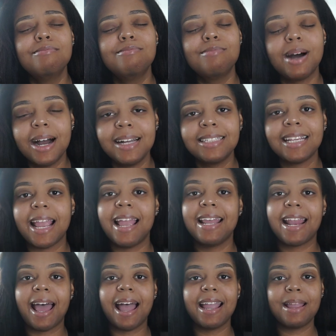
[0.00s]
much,
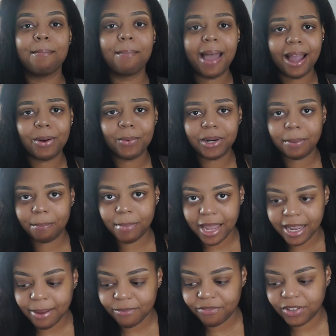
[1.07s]
and I am back with a
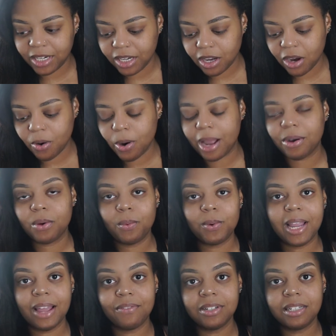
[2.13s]
makeup video. I know
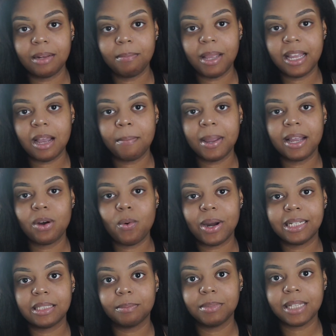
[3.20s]
we haven't done makeup in
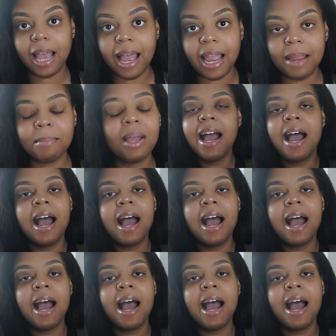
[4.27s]
quite some time.